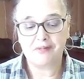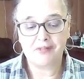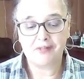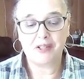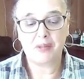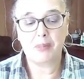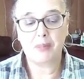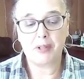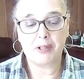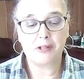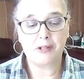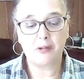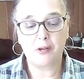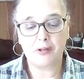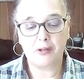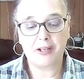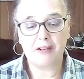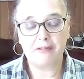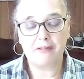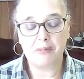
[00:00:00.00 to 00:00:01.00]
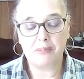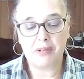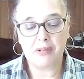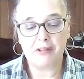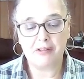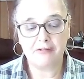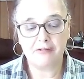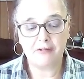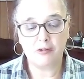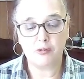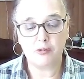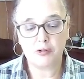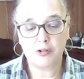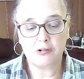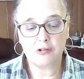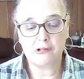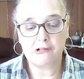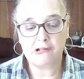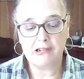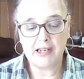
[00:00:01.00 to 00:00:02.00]
somebody's not giving me the full
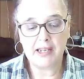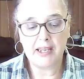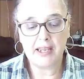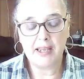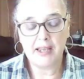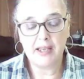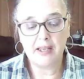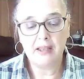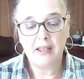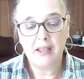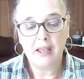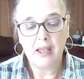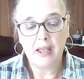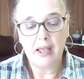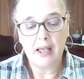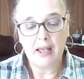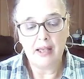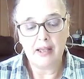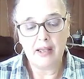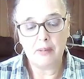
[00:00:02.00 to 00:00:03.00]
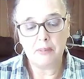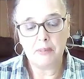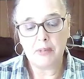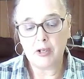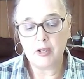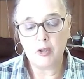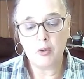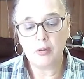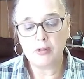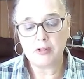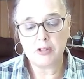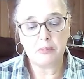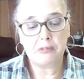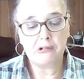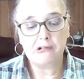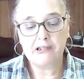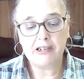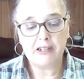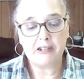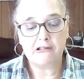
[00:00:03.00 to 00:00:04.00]
story here. Um, you're
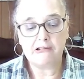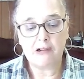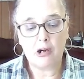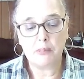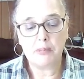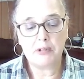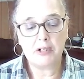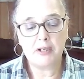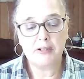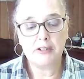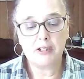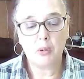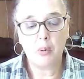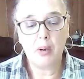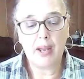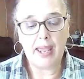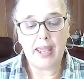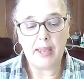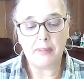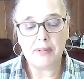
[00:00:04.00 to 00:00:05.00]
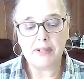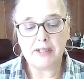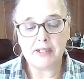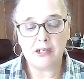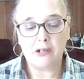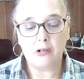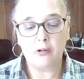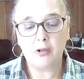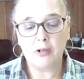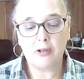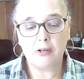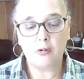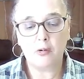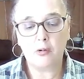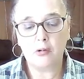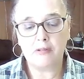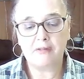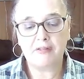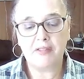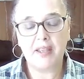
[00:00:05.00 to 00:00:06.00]
exploring your options, quite happy to look at
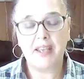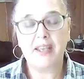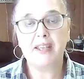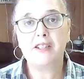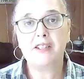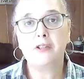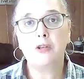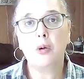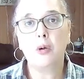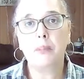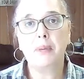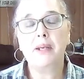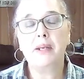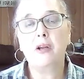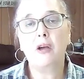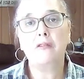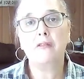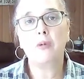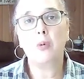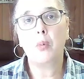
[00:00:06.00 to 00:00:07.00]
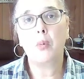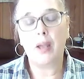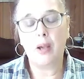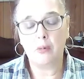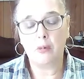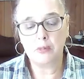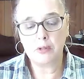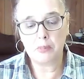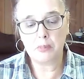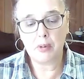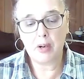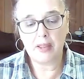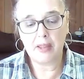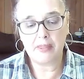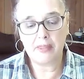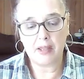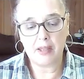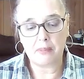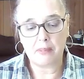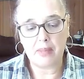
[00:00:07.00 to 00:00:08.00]
all of these, not being overwhelmed by
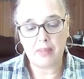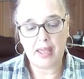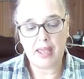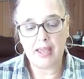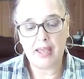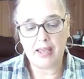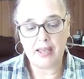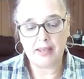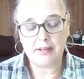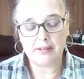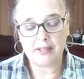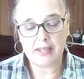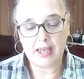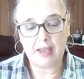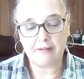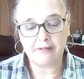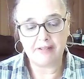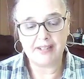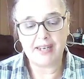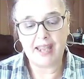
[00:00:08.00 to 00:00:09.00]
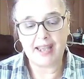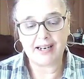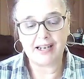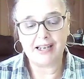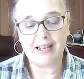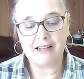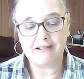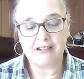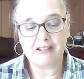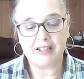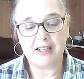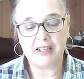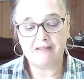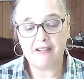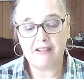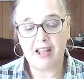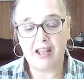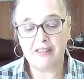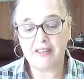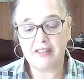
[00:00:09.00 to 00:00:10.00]
them and having that clarity
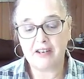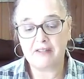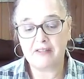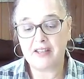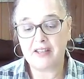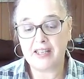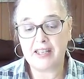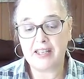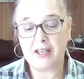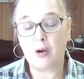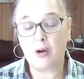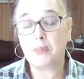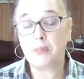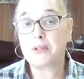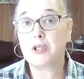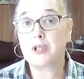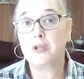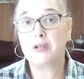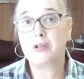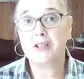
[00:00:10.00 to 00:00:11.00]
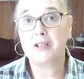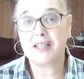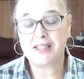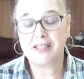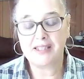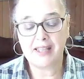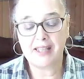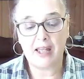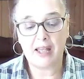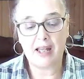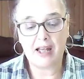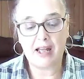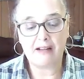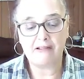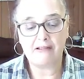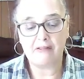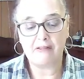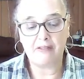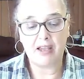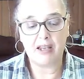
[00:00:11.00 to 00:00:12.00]
around the opportunities that
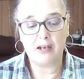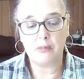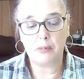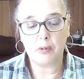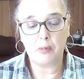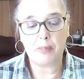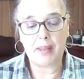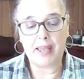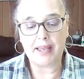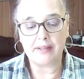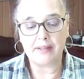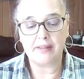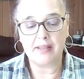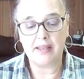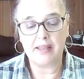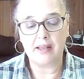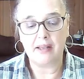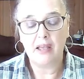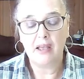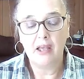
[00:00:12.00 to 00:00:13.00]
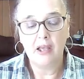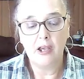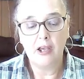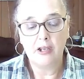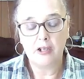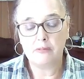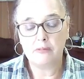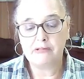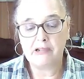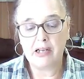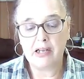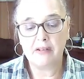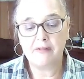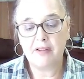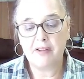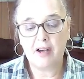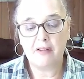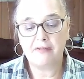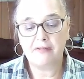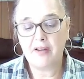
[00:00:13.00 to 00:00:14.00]
are available back there. You're proud of
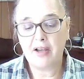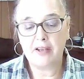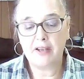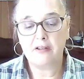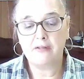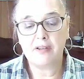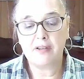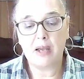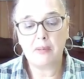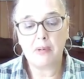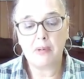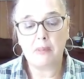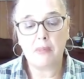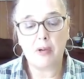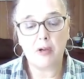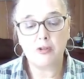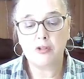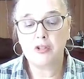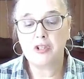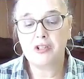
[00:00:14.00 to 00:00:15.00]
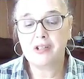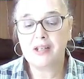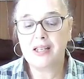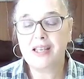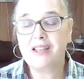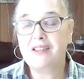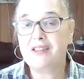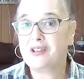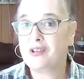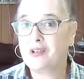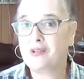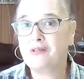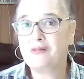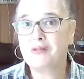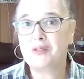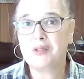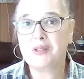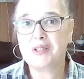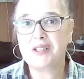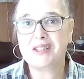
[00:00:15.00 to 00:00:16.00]
how far you've come emotionally. The
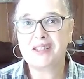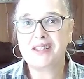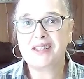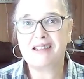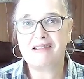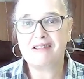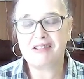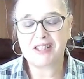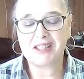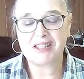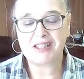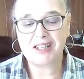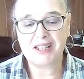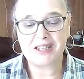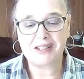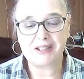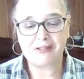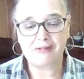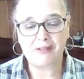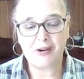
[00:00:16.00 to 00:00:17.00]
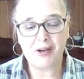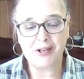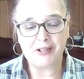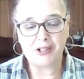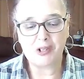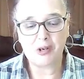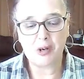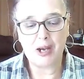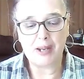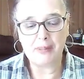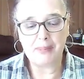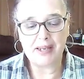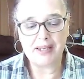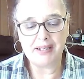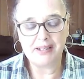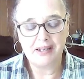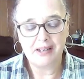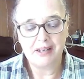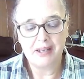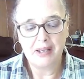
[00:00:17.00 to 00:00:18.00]
universe is there, as I said, divine
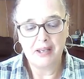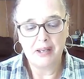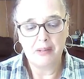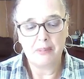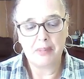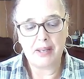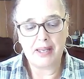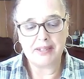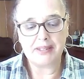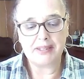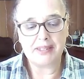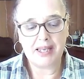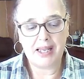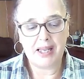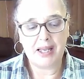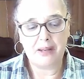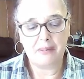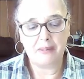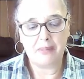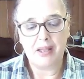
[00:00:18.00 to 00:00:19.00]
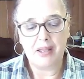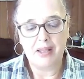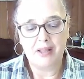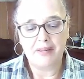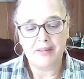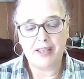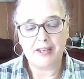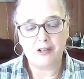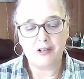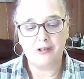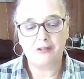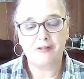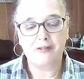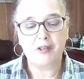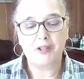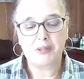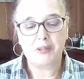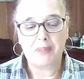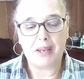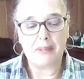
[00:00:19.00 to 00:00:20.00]
timing, but um, that
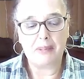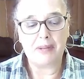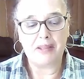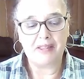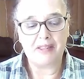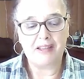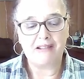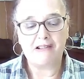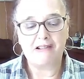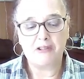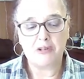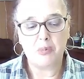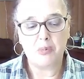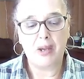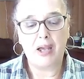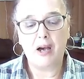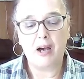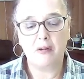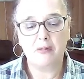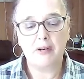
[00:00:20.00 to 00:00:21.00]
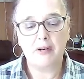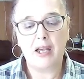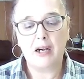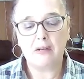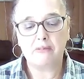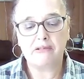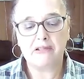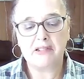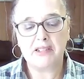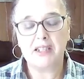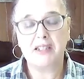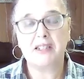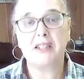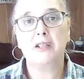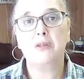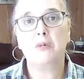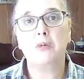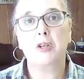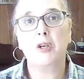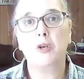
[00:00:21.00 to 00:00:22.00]
universe may be there as well, now
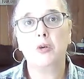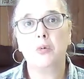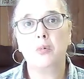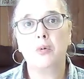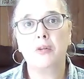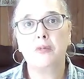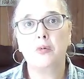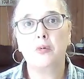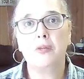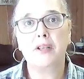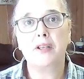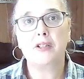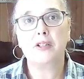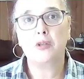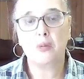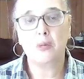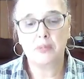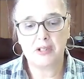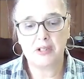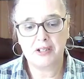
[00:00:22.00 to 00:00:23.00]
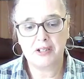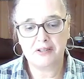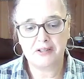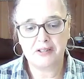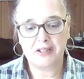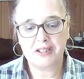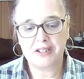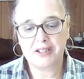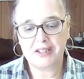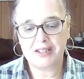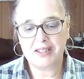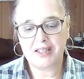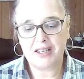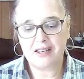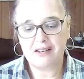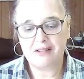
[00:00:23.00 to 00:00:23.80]
presenting you with all these options